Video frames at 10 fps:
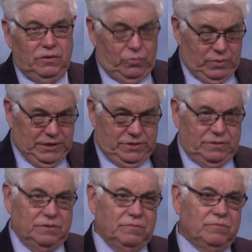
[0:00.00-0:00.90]
The
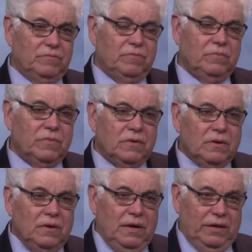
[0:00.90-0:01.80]
regents
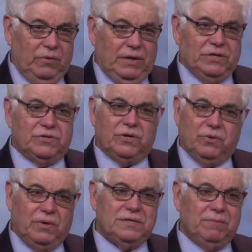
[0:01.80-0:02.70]
and the regents are
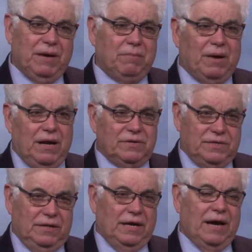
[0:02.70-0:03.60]
the ones that make
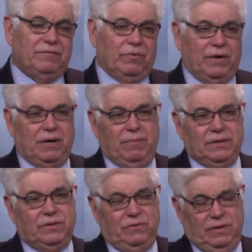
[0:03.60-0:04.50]
policy, and they have to
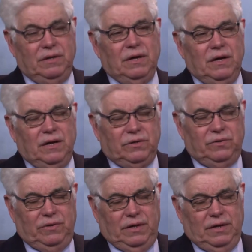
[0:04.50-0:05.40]
recommend to it
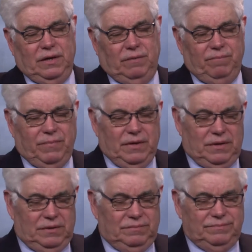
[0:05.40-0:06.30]
to the uh,
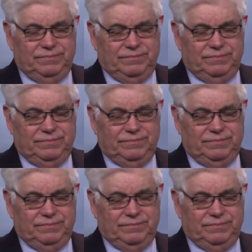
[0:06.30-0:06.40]
uh,